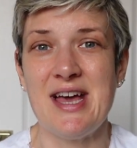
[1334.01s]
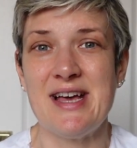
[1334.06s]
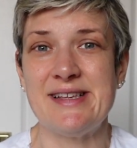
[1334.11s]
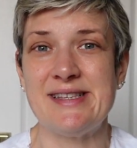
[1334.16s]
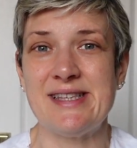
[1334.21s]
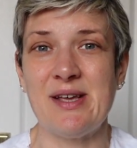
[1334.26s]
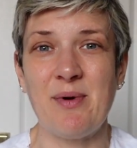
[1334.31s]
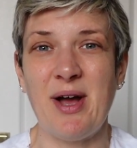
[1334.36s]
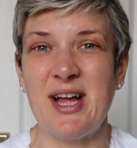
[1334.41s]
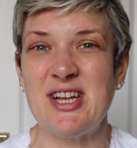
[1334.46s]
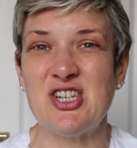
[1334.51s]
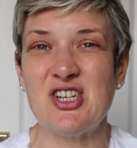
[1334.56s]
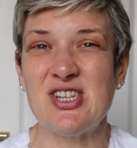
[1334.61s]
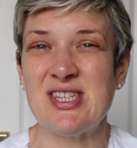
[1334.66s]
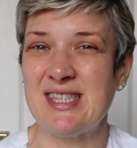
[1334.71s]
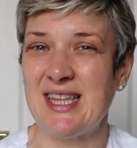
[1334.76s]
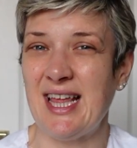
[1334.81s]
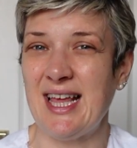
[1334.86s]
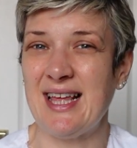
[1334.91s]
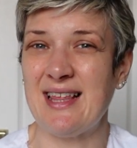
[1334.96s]
So I
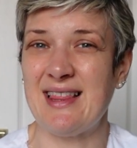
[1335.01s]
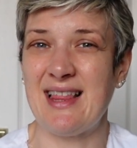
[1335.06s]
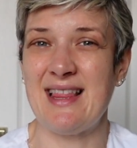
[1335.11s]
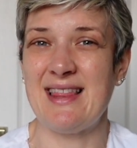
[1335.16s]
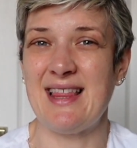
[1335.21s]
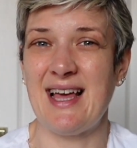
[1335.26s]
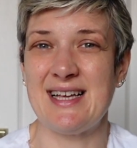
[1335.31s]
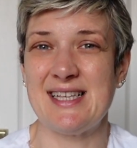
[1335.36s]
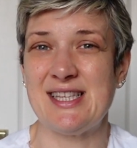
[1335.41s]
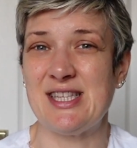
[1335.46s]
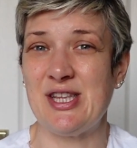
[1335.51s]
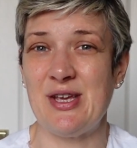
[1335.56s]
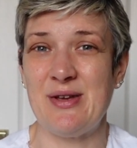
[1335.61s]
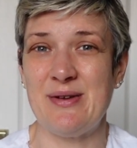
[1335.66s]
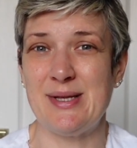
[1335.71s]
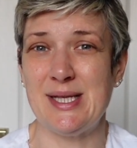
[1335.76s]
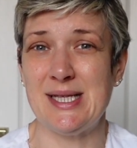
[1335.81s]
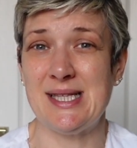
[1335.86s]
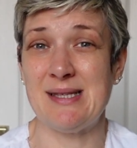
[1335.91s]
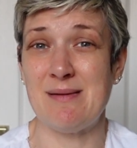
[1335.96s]
just think that that
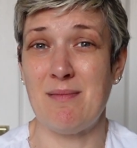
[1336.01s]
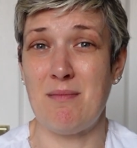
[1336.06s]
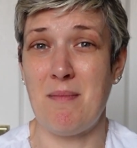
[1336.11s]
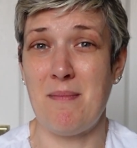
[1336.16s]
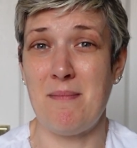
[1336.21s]
suits